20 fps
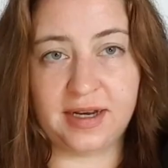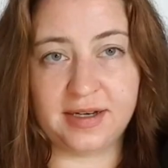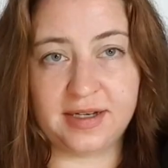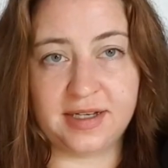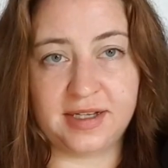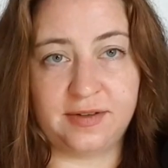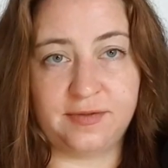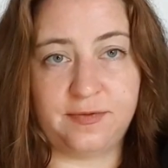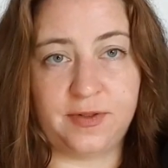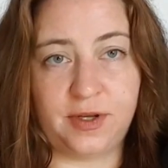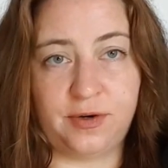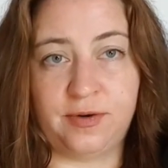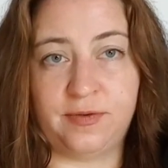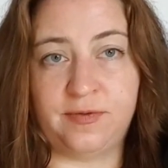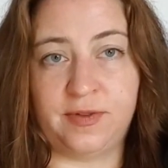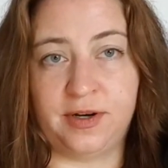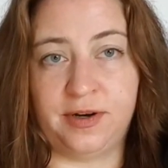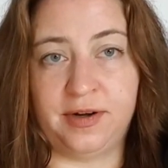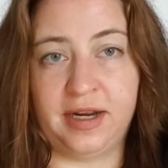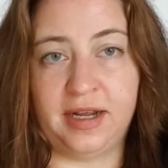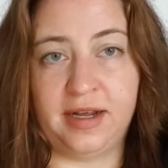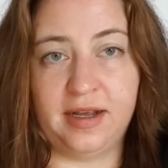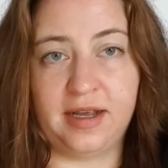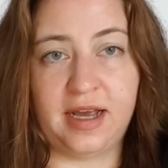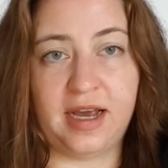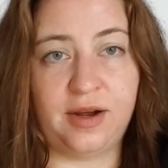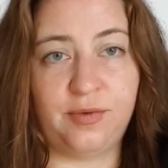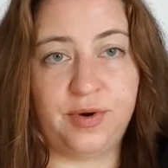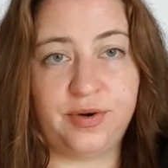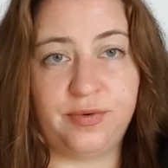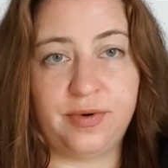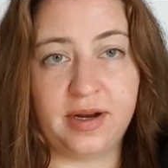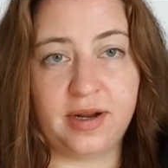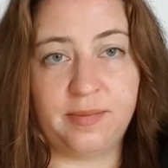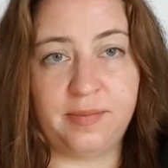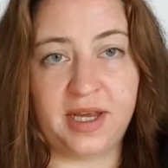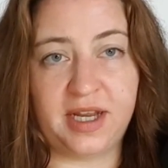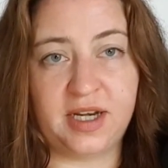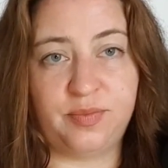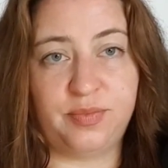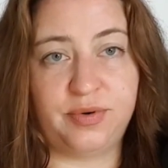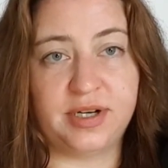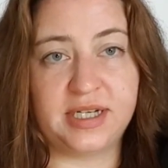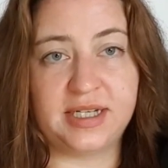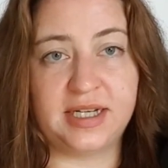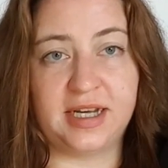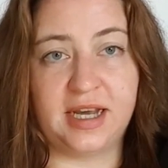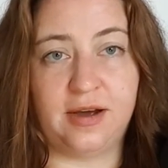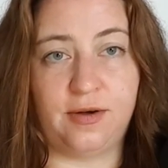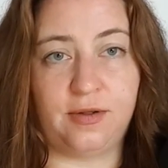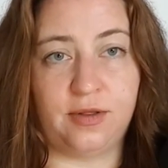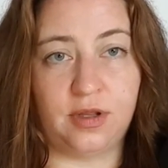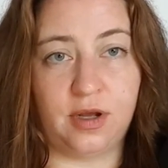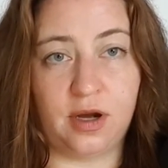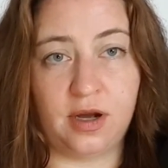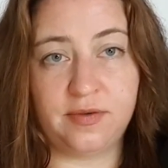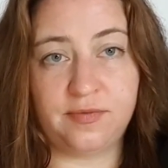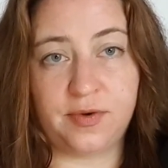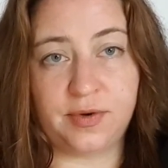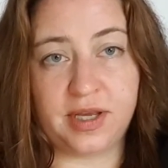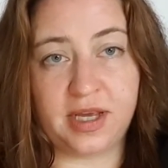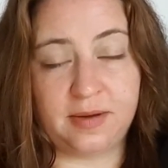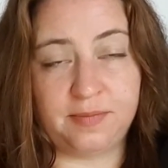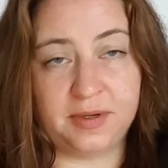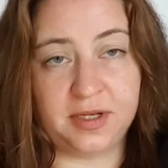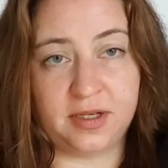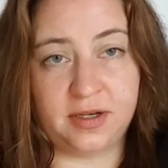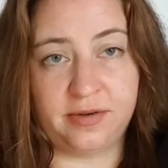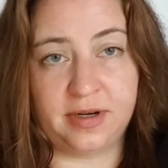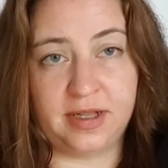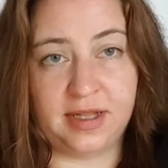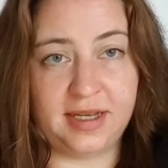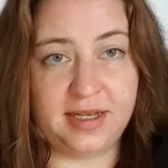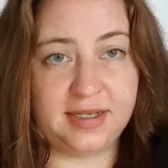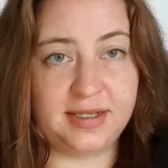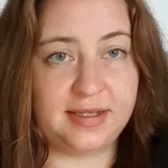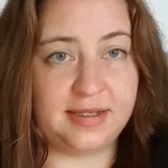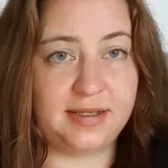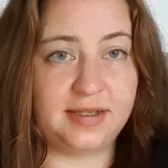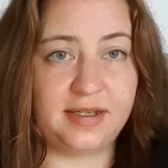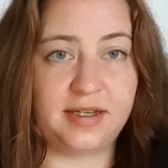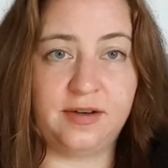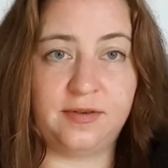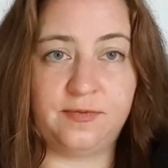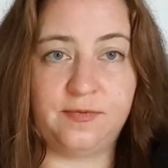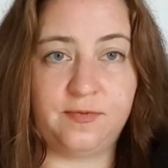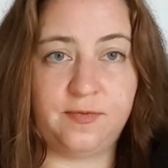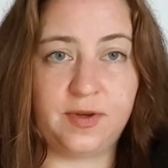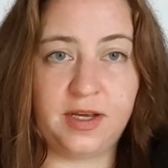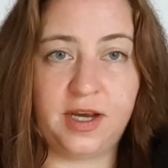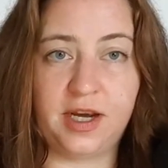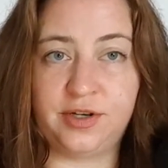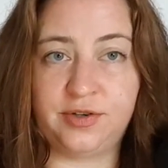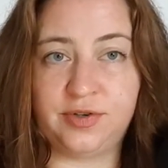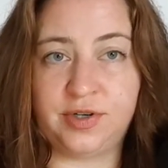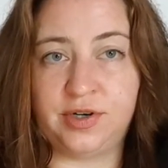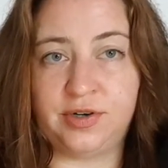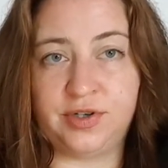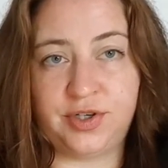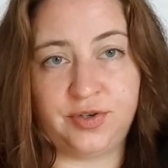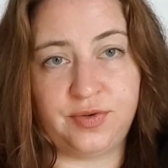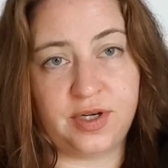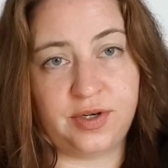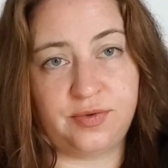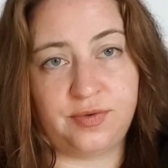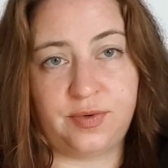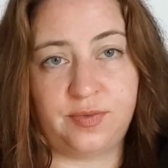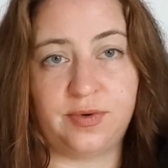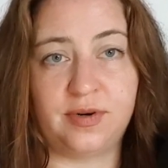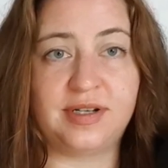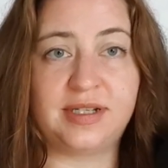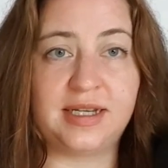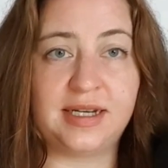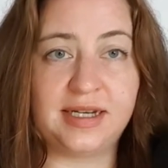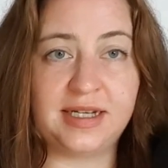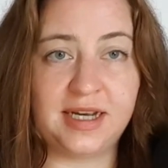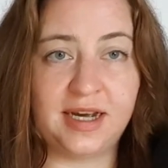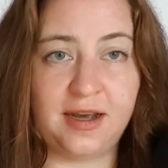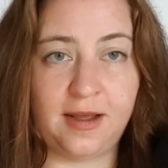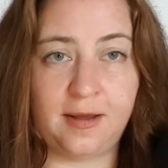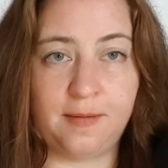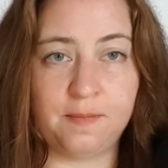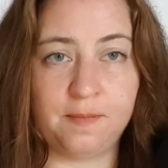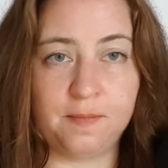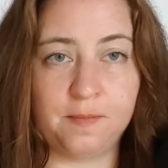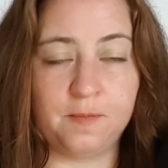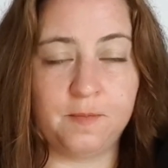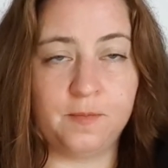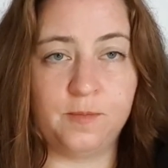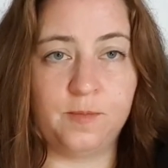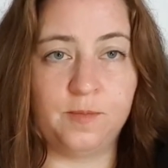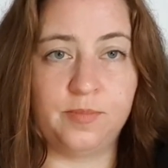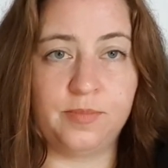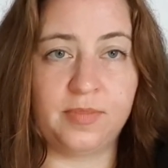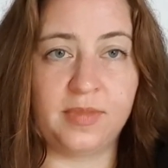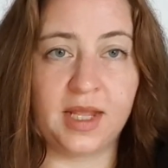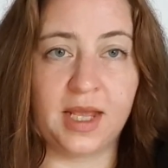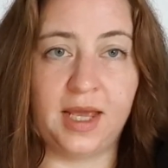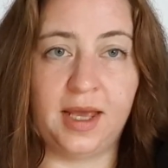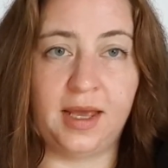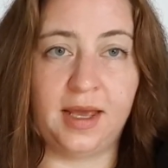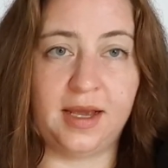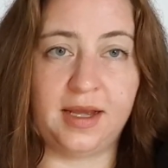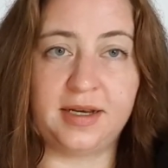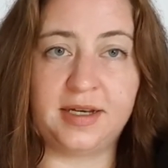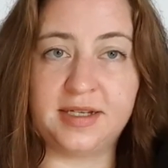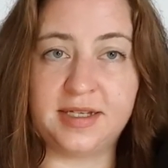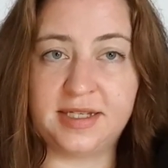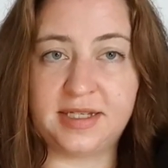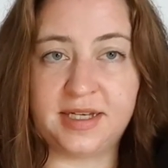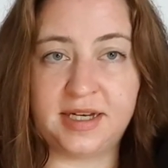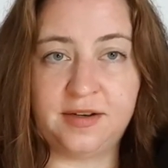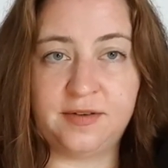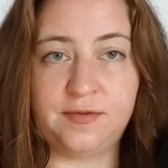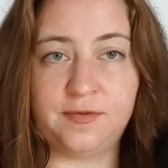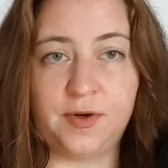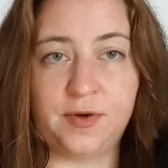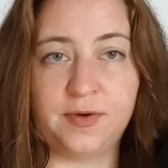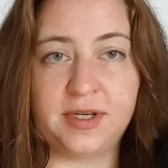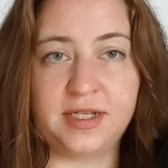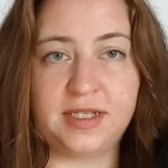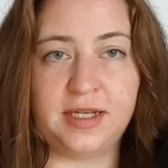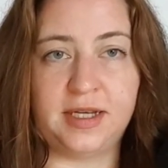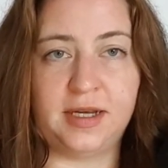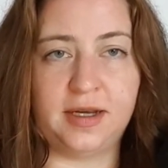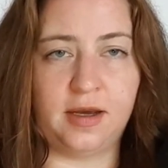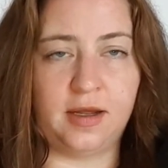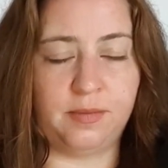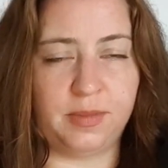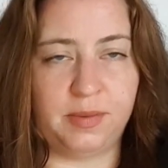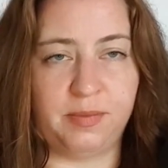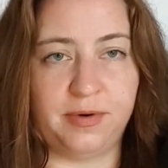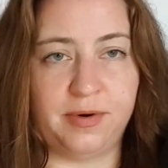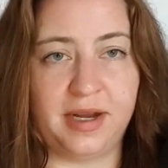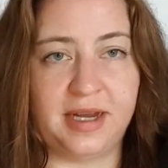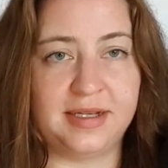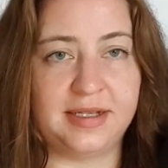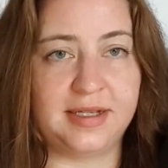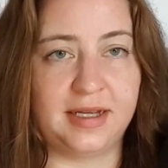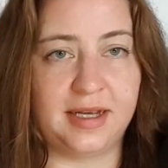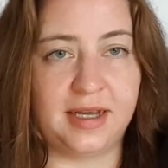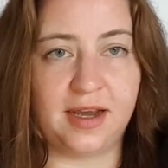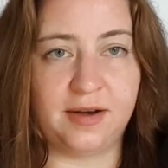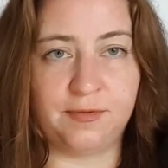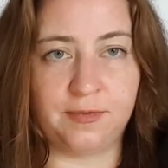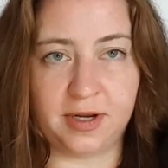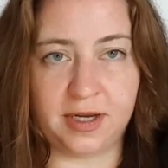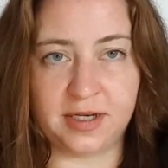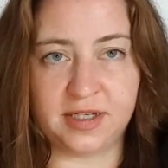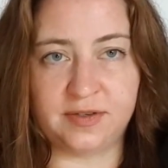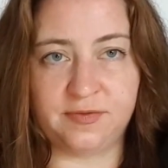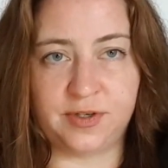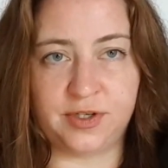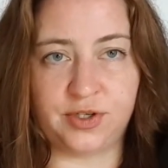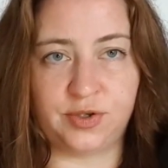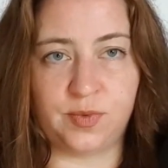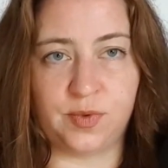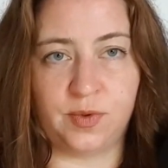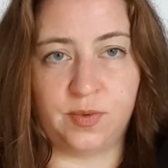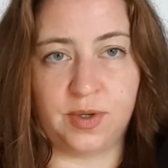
into the flow of learning, I would recommend printing out long vocabulary lists of 100 or 200 words at a time. And instead of focusing on memorizing every individual